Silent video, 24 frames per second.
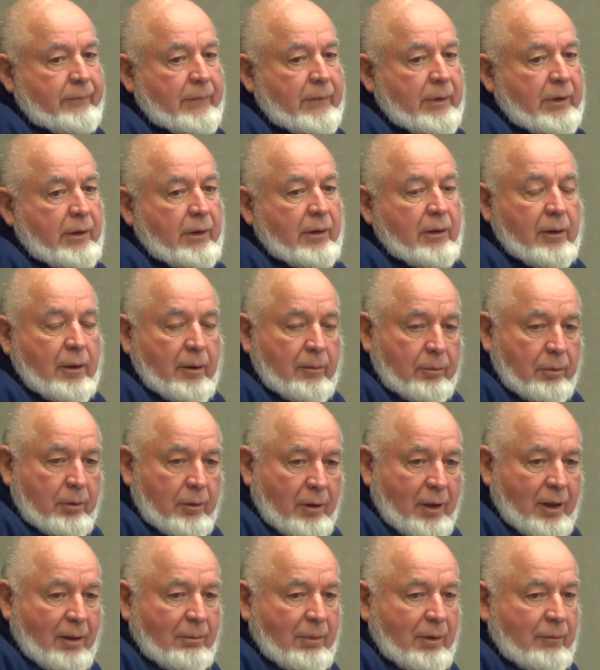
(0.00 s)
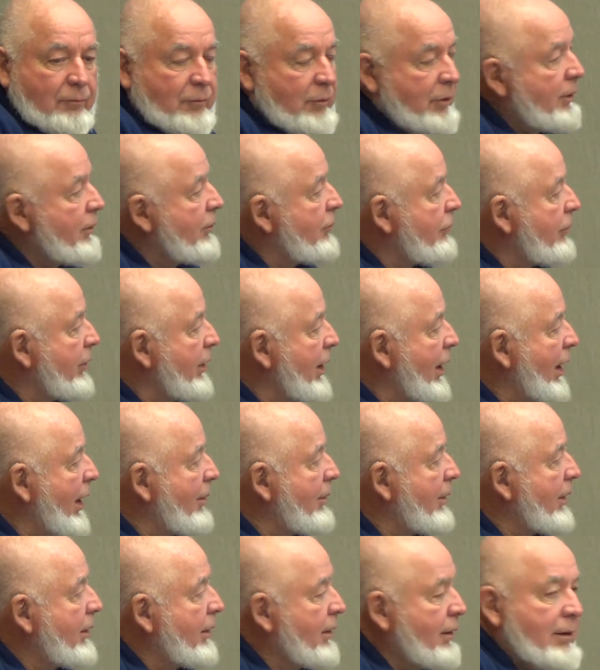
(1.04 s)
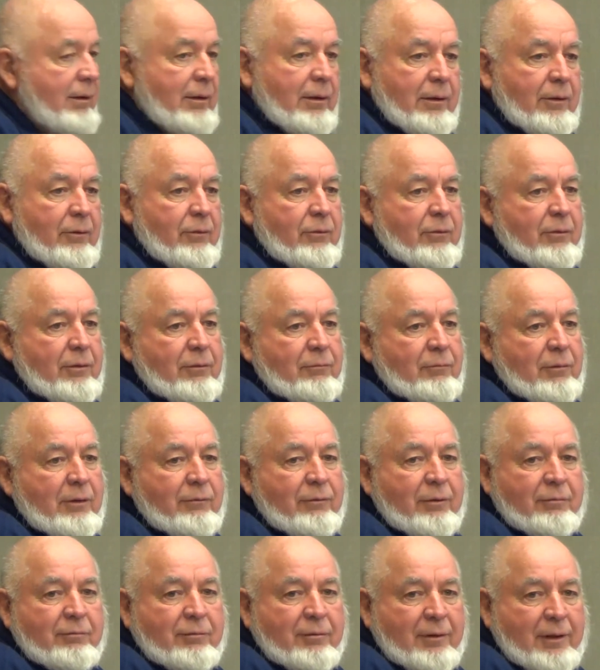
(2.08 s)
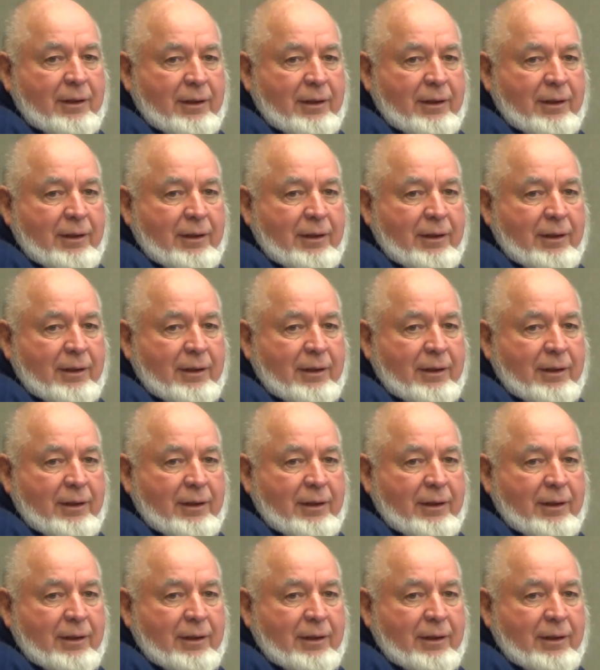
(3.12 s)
The problem was rehabbing it is the river flooded